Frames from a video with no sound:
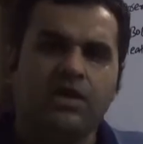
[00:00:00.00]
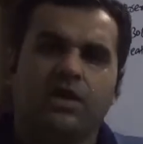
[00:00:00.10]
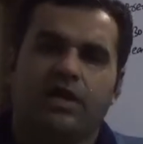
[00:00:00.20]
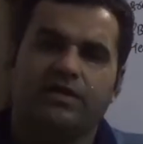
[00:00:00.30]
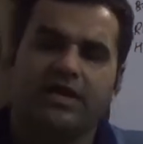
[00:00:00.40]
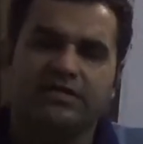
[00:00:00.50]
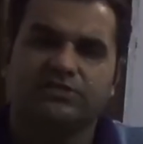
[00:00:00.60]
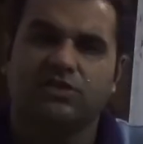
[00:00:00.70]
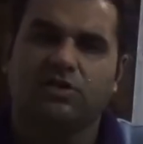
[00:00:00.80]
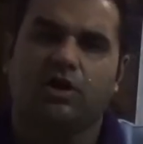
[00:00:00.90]

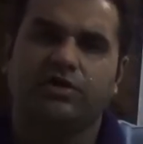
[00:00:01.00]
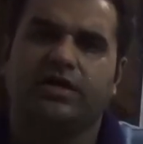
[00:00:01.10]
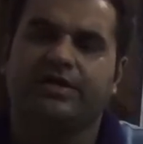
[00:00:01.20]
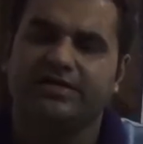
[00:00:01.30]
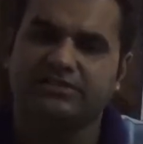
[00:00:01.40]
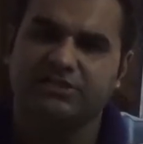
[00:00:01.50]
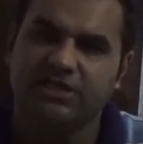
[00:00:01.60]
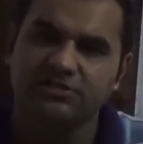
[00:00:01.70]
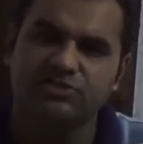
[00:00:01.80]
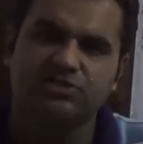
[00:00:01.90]
International Continental
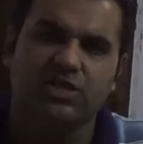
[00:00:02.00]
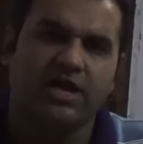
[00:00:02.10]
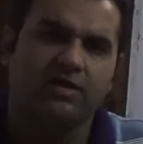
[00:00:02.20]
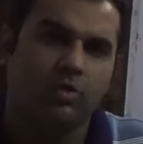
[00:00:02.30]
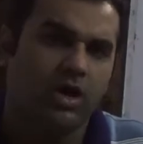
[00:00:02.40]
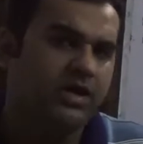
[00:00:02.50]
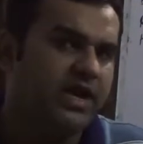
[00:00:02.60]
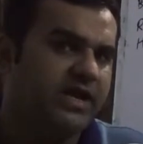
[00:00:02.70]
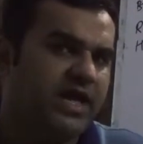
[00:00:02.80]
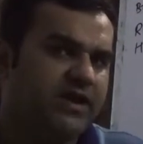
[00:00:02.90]
Exchange, and one
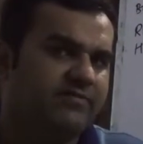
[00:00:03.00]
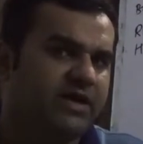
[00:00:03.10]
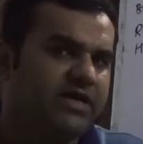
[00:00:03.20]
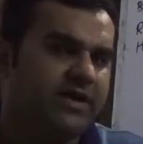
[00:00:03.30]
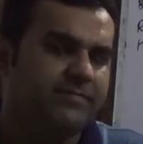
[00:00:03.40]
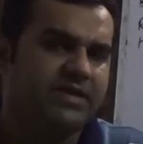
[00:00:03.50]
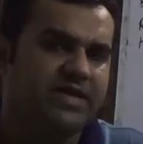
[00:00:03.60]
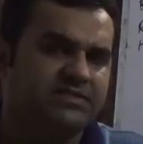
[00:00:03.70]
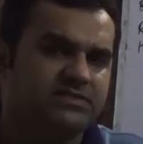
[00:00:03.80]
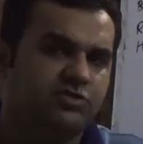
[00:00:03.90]
at NYMEX,